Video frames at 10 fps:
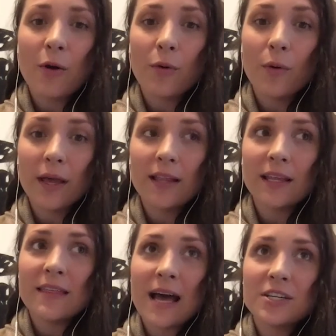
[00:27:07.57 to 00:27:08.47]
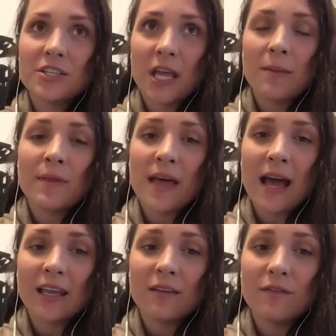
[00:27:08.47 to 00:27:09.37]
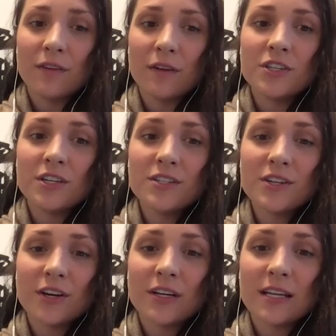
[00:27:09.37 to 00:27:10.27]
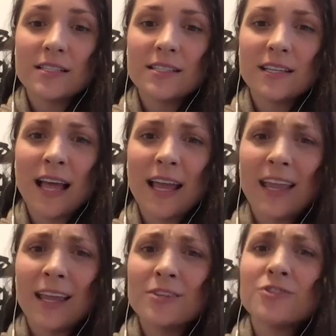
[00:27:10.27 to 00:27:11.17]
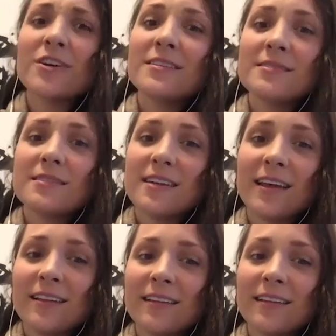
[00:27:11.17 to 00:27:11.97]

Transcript: quickly that shame and that confusion turned into like interest and